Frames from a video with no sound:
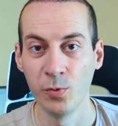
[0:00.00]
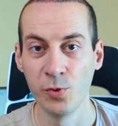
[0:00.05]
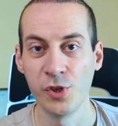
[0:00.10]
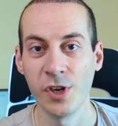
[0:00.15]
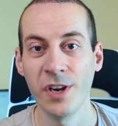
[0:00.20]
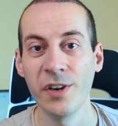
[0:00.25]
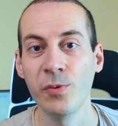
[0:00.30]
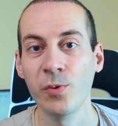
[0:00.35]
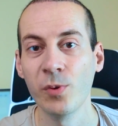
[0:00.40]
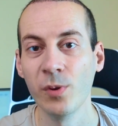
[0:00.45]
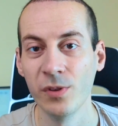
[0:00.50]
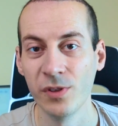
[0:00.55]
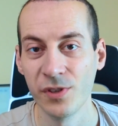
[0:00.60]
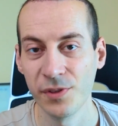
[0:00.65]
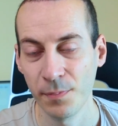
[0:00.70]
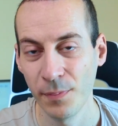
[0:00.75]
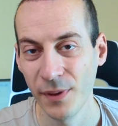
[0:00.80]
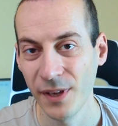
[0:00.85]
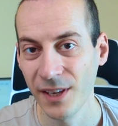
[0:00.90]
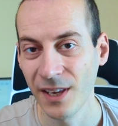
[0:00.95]
generally
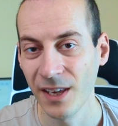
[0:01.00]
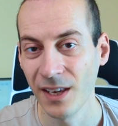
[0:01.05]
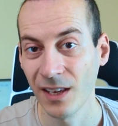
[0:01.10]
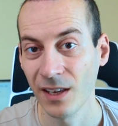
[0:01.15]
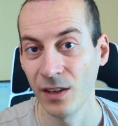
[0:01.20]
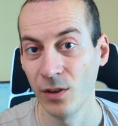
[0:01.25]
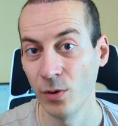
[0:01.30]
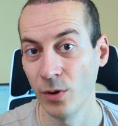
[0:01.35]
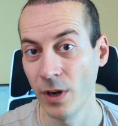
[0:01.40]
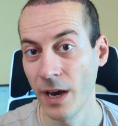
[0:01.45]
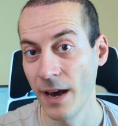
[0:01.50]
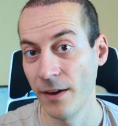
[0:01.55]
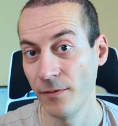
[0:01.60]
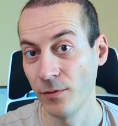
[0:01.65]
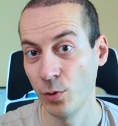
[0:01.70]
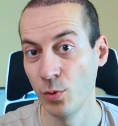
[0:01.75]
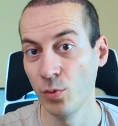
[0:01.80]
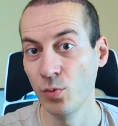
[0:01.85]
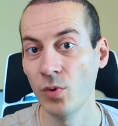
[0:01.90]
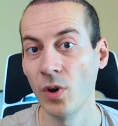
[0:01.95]
speaking, you have
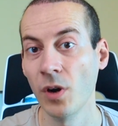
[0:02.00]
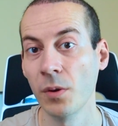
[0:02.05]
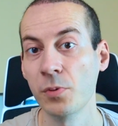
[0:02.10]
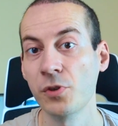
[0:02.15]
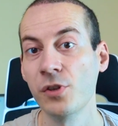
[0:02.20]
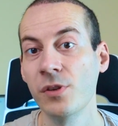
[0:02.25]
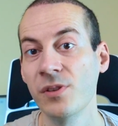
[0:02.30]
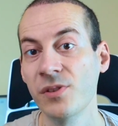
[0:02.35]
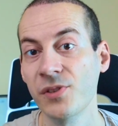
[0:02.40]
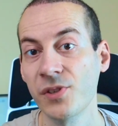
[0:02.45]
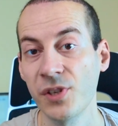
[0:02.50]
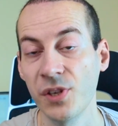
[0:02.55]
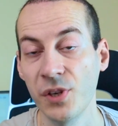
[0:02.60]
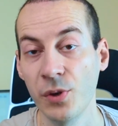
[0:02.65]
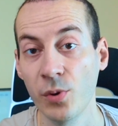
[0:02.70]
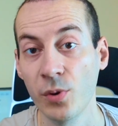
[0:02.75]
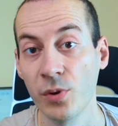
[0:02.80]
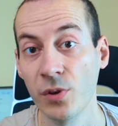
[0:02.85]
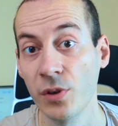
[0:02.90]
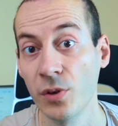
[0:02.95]
two options in
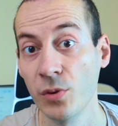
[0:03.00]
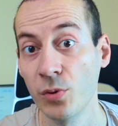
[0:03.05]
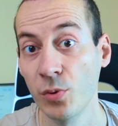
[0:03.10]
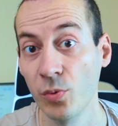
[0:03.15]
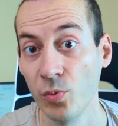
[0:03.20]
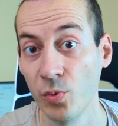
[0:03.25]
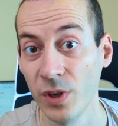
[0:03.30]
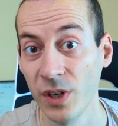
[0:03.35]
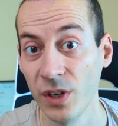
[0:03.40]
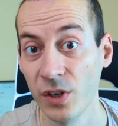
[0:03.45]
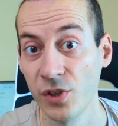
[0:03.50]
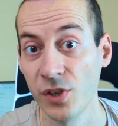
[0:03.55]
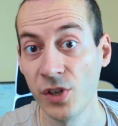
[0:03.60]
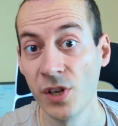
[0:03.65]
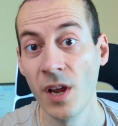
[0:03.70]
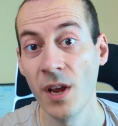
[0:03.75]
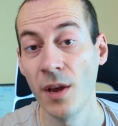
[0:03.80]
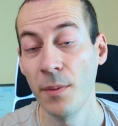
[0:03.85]
order to reach